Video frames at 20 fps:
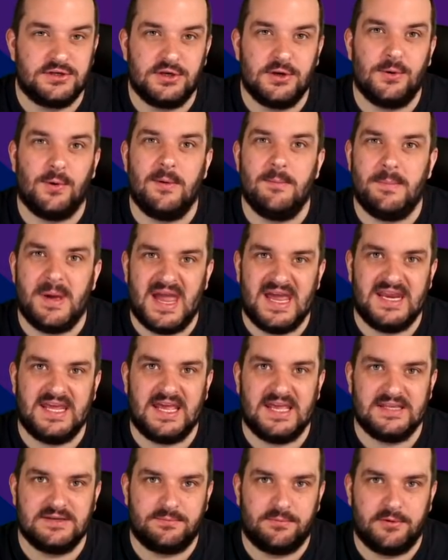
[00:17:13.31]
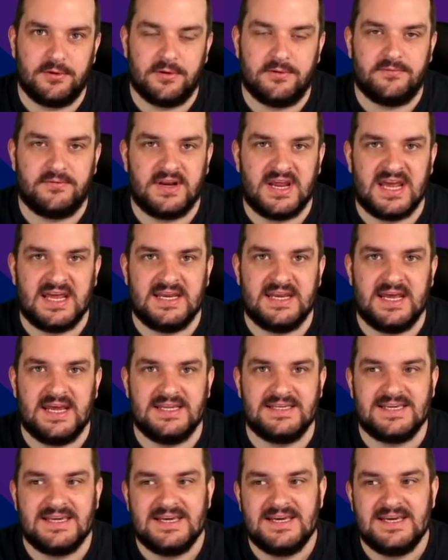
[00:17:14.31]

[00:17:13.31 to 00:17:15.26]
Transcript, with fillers: 2, I'm betting against Bruno Fernandes.